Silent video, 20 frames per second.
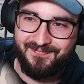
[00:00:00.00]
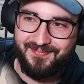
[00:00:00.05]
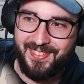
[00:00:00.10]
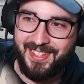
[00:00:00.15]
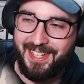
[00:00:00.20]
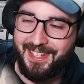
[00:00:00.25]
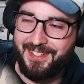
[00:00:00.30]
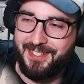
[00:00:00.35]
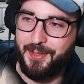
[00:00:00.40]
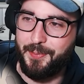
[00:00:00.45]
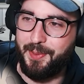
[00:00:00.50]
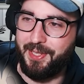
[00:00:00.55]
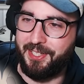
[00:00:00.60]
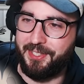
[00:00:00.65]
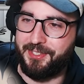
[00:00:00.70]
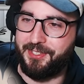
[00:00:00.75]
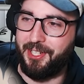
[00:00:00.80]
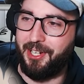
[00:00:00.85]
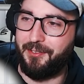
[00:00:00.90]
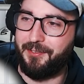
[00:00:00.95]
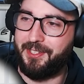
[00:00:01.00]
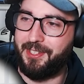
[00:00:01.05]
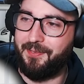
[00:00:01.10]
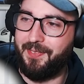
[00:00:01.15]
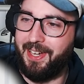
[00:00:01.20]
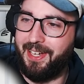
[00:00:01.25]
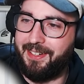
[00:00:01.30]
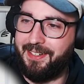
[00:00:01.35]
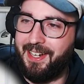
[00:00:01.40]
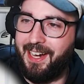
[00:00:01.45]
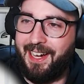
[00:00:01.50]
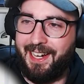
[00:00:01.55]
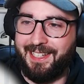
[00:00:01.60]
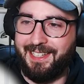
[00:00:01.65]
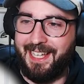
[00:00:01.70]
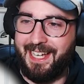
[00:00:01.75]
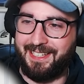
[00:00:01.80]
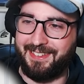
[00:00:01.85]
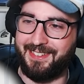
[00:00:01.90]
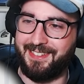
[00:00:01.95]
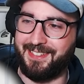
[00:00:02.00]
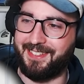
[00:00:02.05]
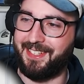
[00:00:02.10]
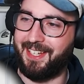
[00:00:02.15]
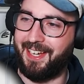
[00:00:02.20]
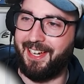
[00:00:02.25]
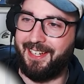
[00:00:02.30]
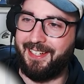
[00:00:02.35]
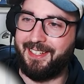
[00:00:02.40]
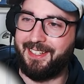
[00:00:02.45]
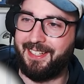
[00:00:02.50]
He's a big softy, man. Nah, I like this guy.